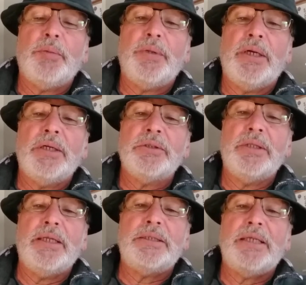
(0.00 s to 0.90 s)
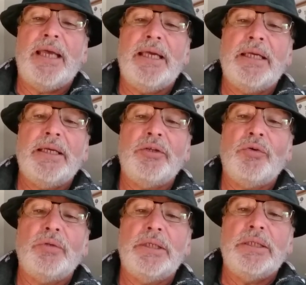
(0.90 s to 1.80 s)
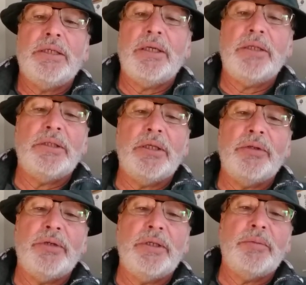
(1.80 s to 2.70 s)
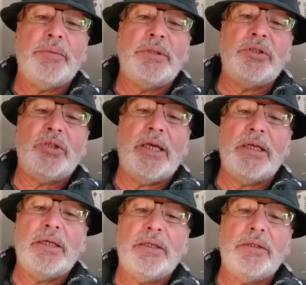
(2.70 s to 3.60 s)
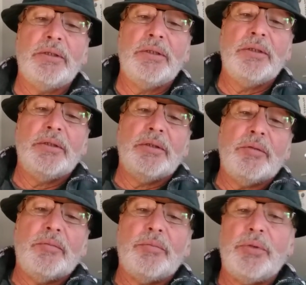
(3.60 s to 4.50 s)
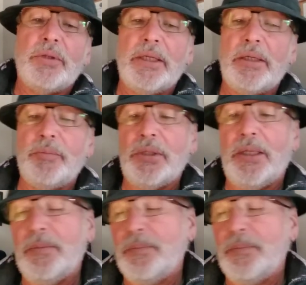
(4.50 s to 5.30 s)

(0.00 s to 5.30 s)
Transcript: of pliers on that tag end only, not on the other end, but the tag end, and pull that up tight,